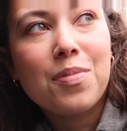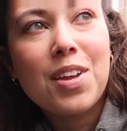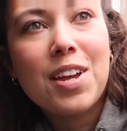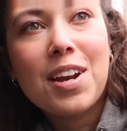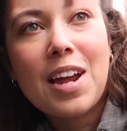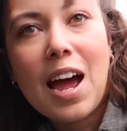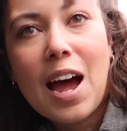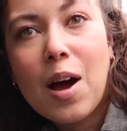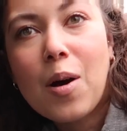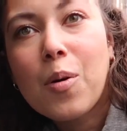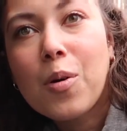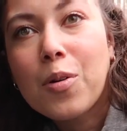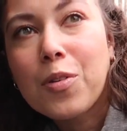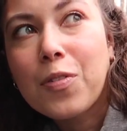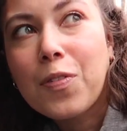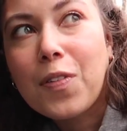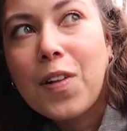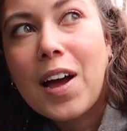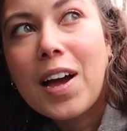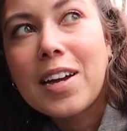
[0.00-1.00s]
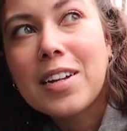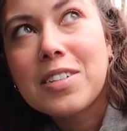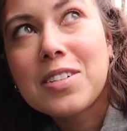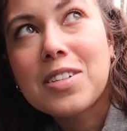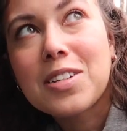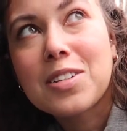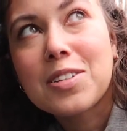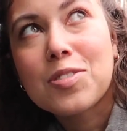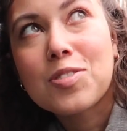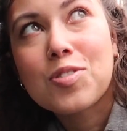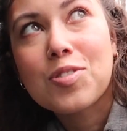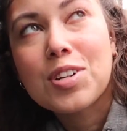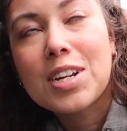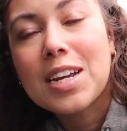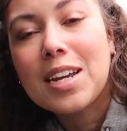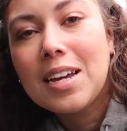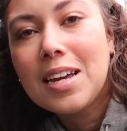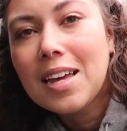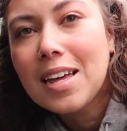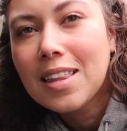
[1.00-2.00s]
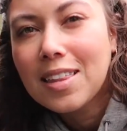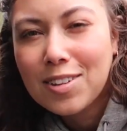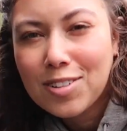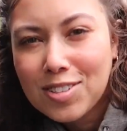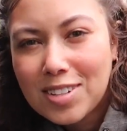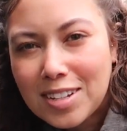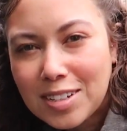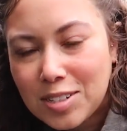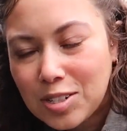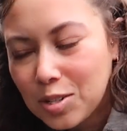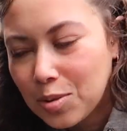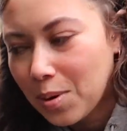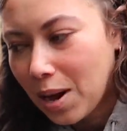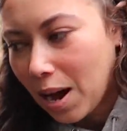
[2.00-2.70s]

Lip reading: an owl fly into the tree. There's like 2